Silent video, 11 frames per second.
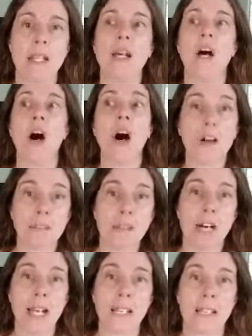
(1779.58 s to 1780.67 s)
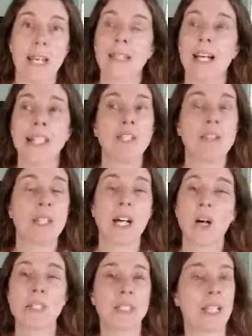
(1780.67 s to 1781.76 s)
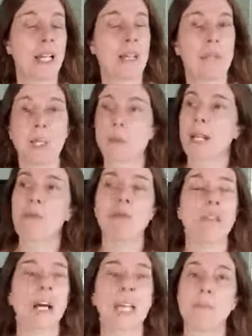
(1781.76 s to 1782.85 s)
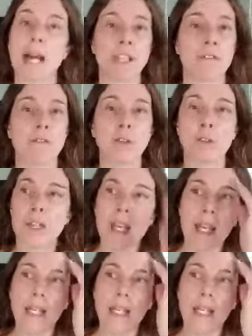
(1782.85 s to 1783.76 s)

offline. And I do that all the time, like when I'm flying back and forth.